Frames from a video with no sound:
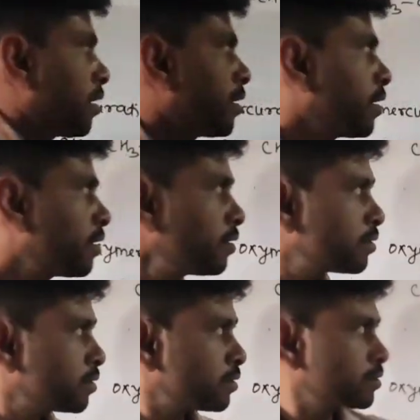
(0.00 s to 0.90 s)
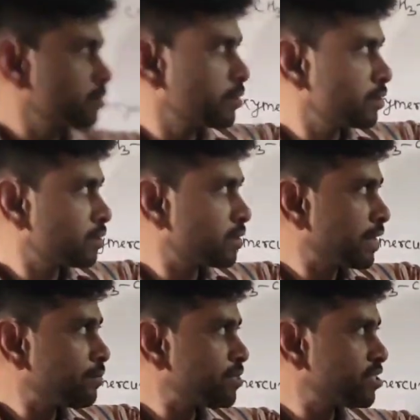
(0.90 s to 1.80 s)
and here
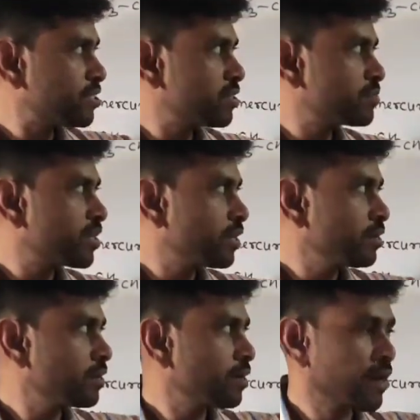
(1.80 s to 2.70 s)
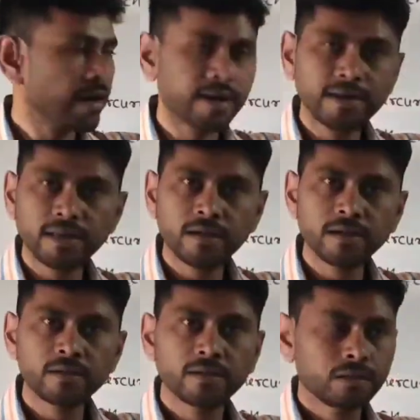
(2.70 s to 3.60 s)
same systems are added
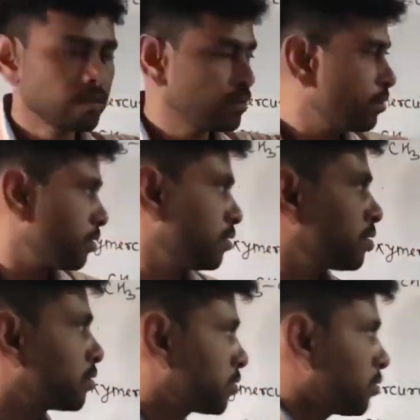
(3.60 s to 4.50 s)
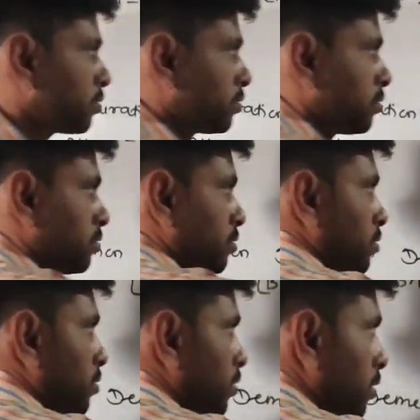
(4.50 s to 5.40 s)
here. So
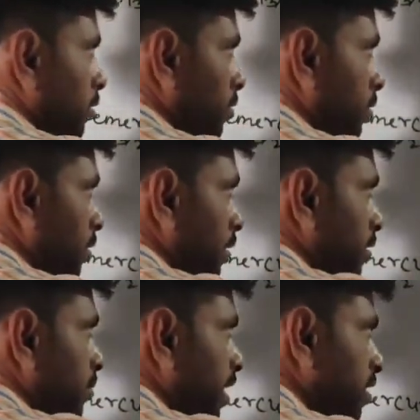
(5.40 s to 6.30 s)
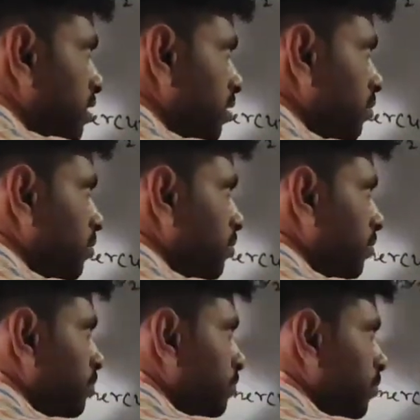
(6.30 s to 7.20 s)
in the mechanism
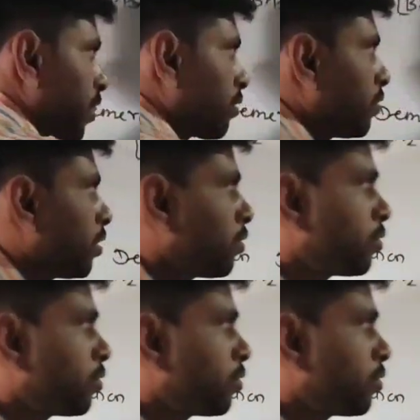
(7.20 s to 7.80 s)
we'll